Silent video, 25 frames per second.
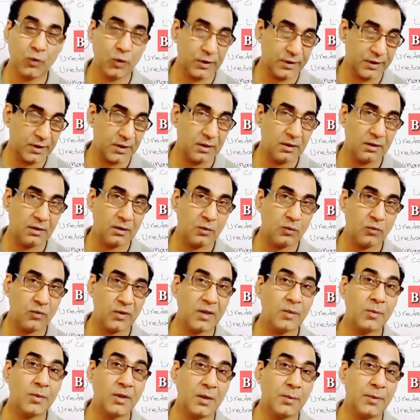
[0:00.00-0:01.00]
water,
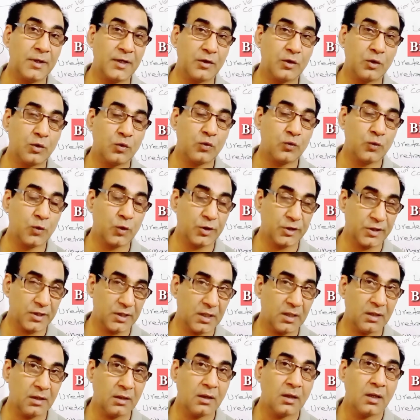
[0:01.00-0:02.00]
1 millimeter of
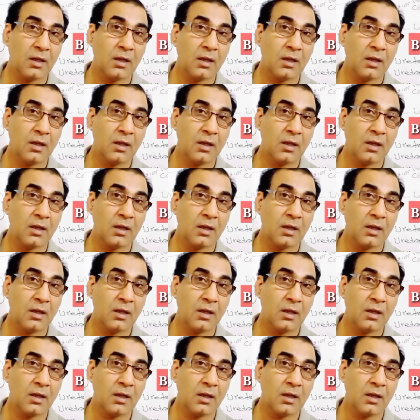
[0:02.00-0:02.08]
water,